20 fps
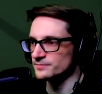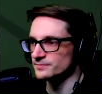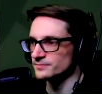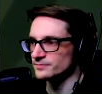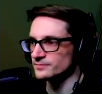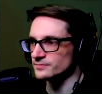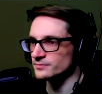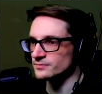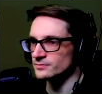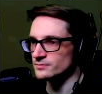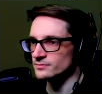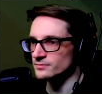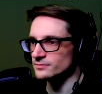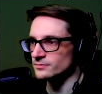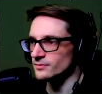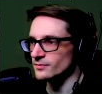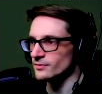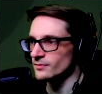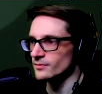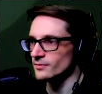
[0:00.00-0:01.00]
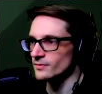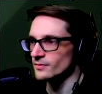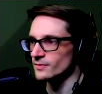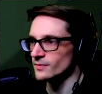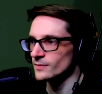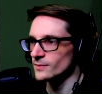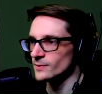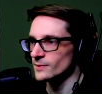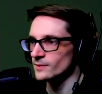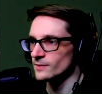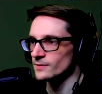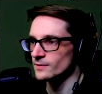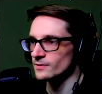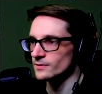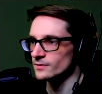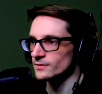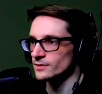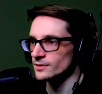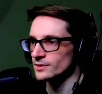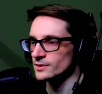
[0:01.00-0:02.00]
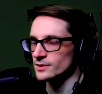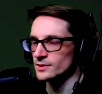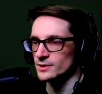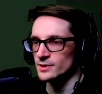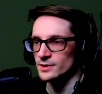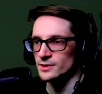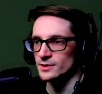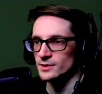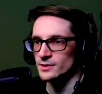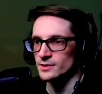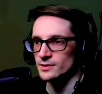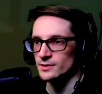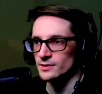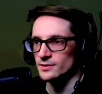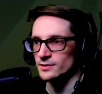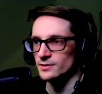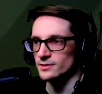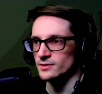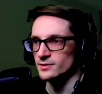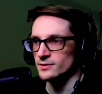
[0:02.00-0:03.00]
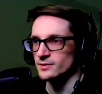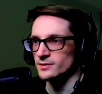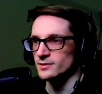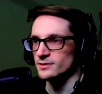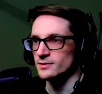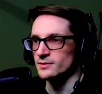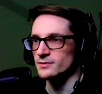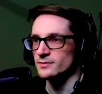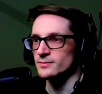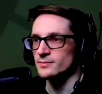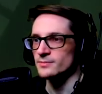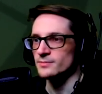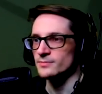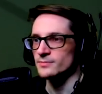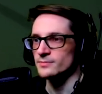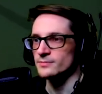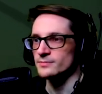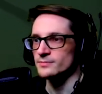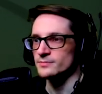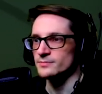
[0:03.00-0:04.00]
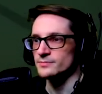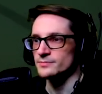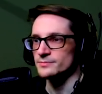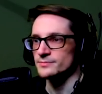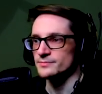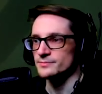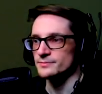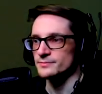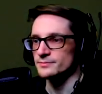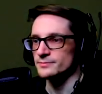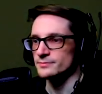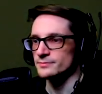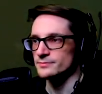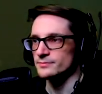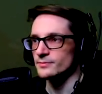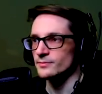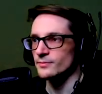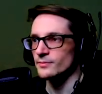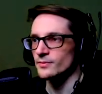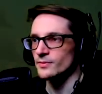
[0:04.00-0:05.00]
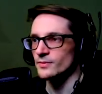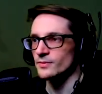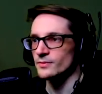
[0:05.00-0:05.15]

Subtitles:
No one is speaking in this clip.